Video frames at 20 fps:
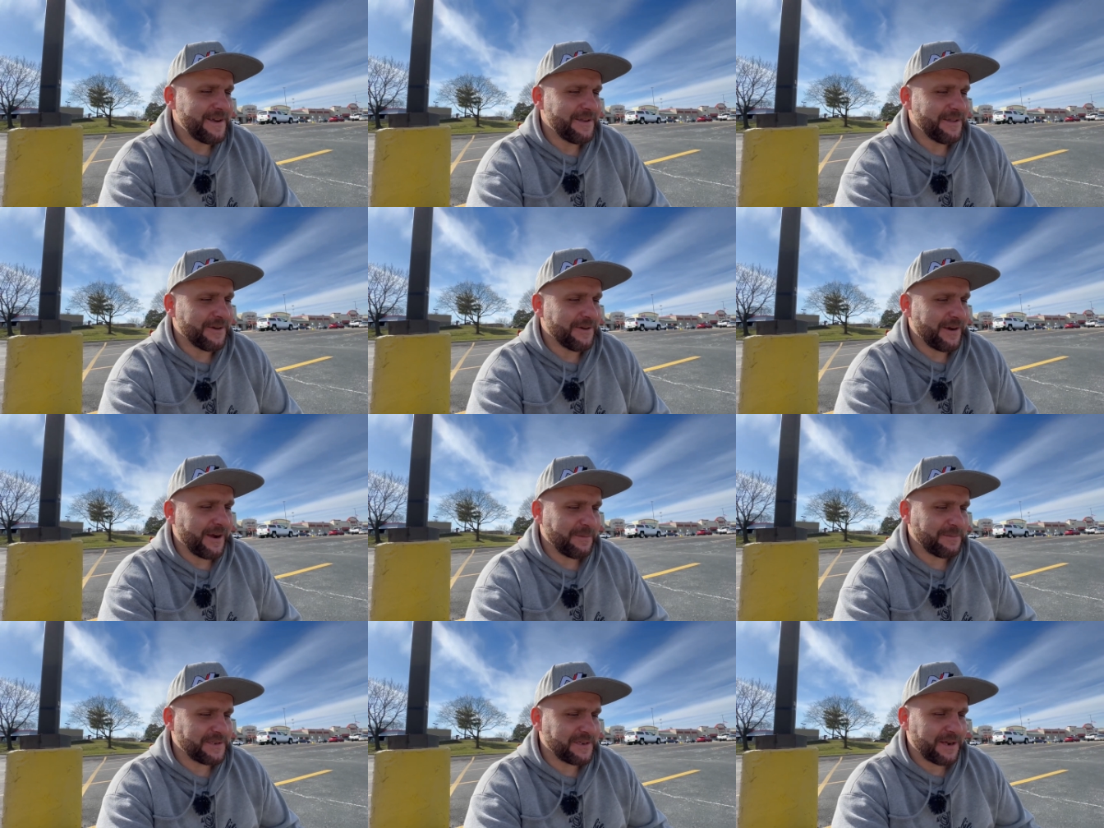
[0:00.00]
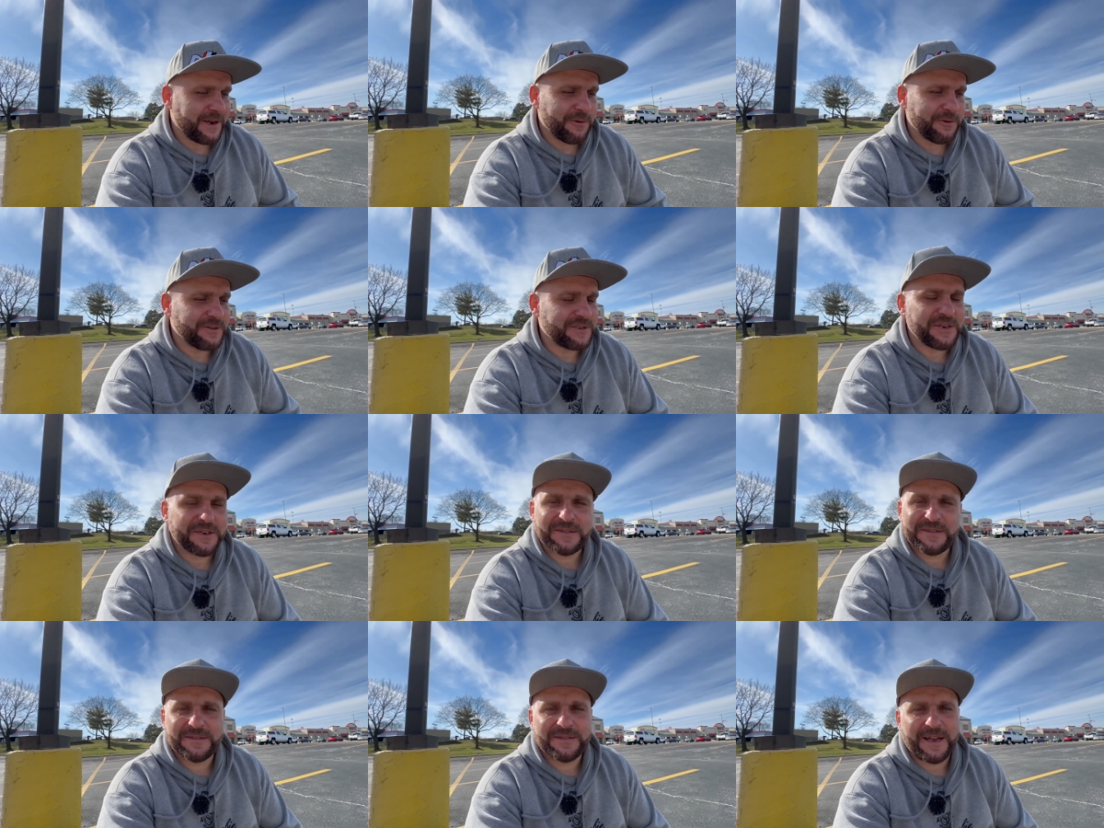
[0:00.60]
I was
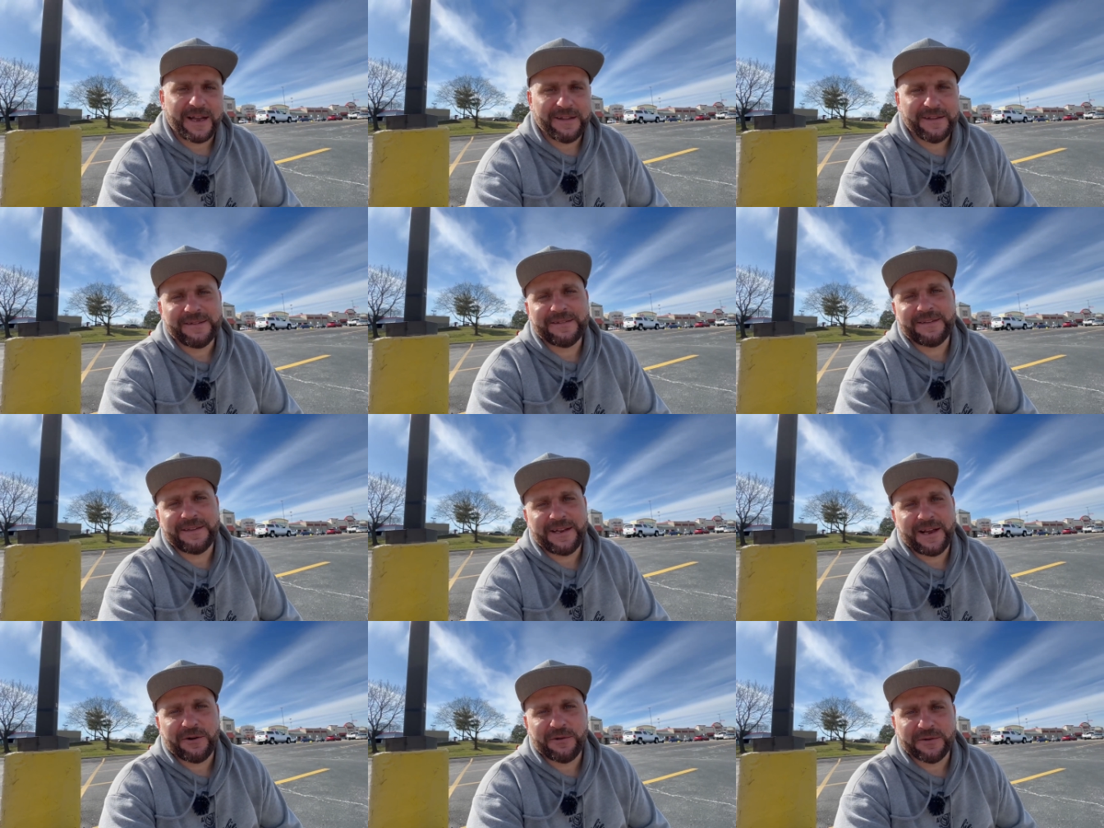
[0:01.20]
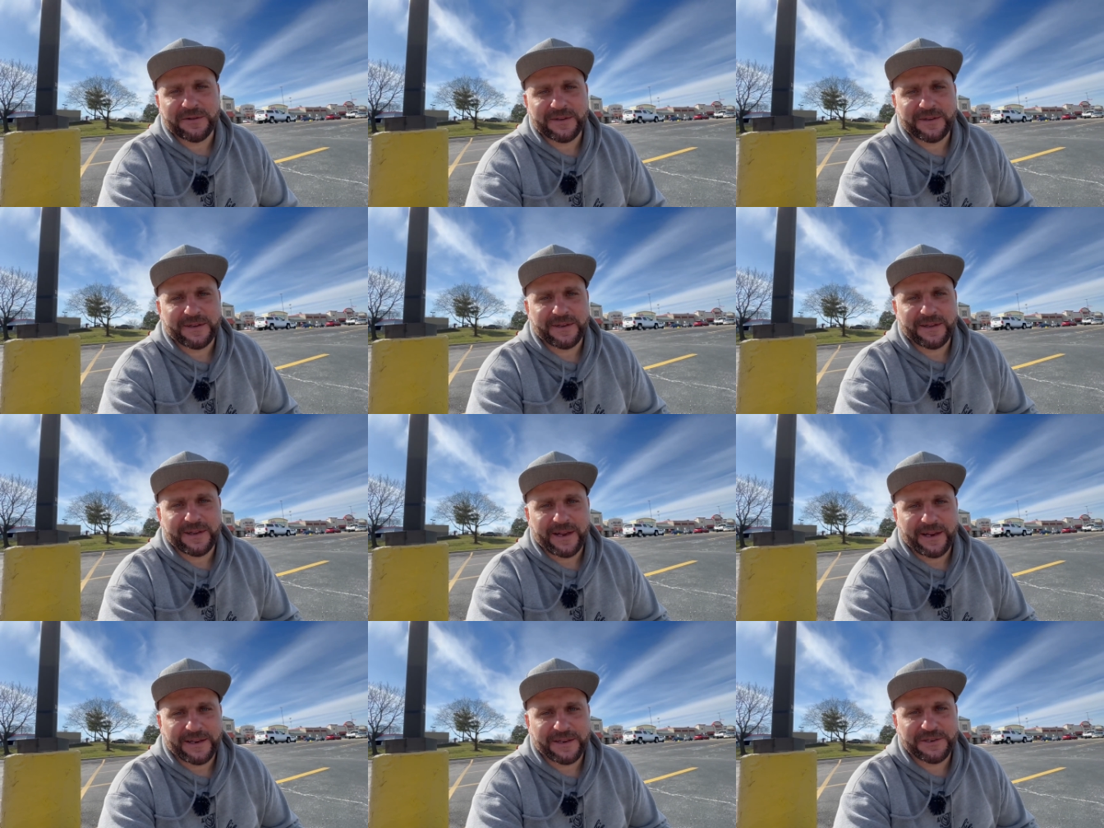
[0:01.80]

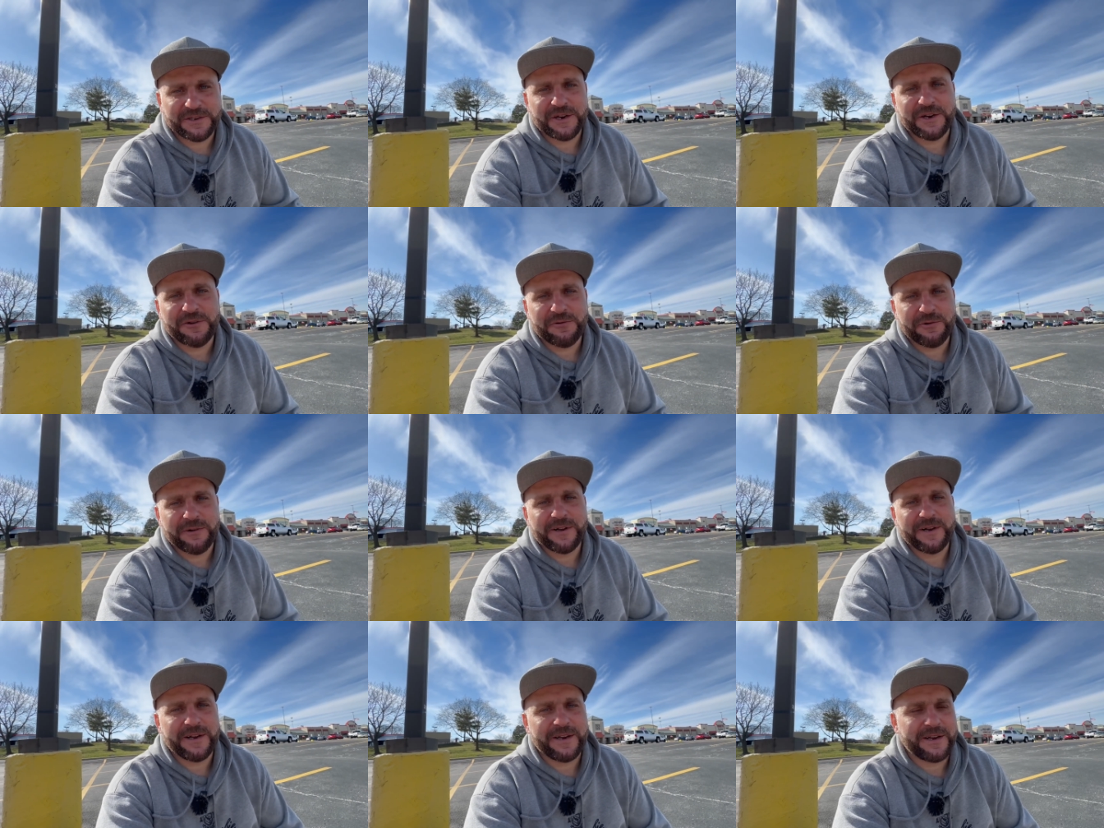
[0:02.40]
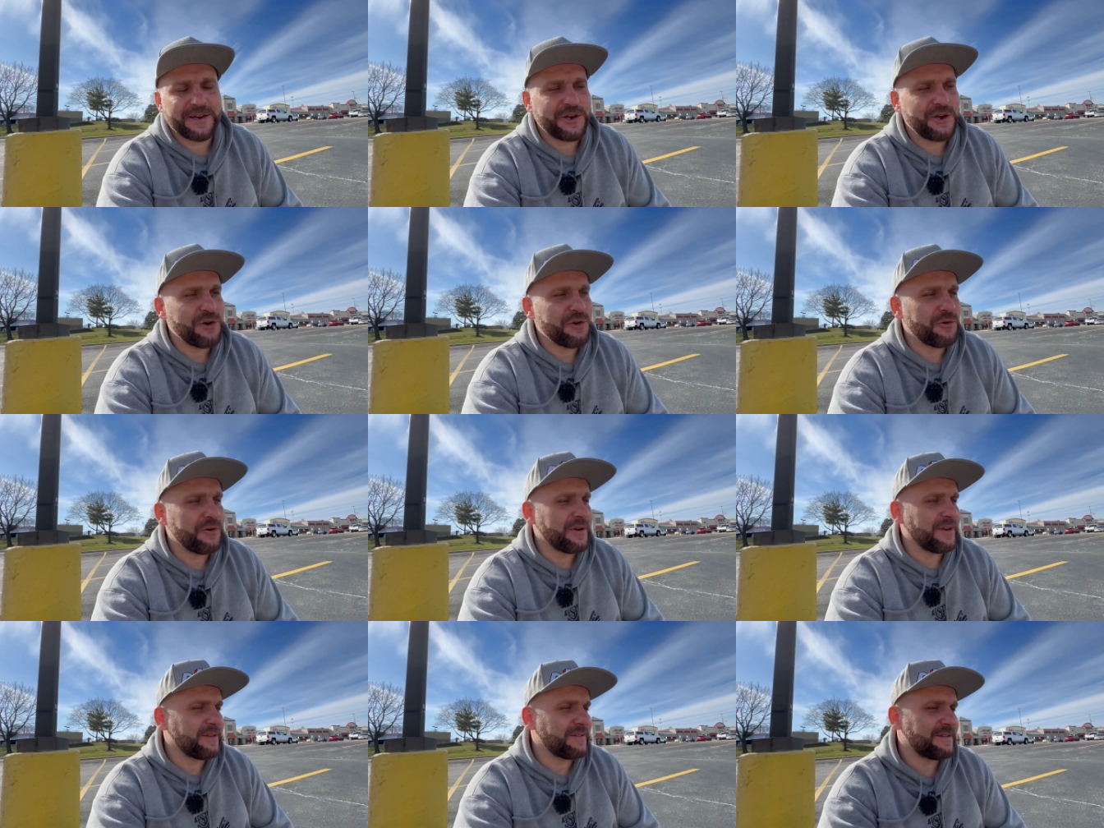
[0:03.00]
like genuinely
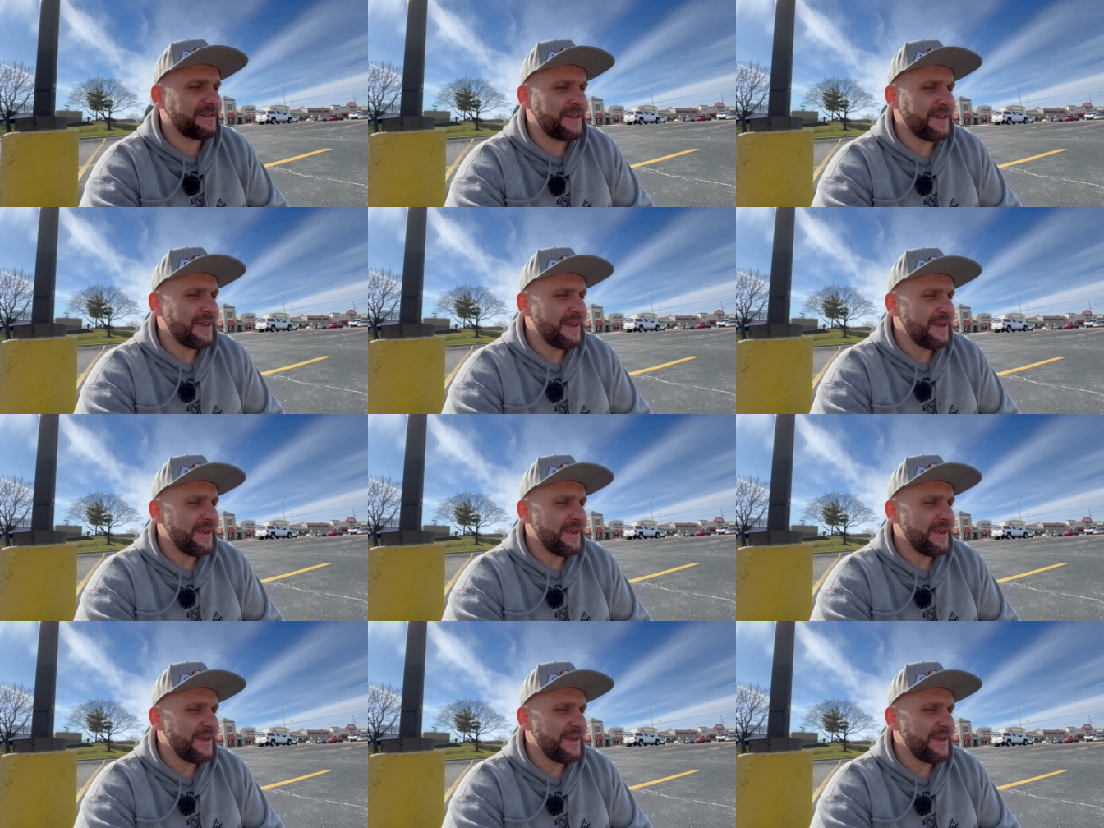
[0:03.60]
curious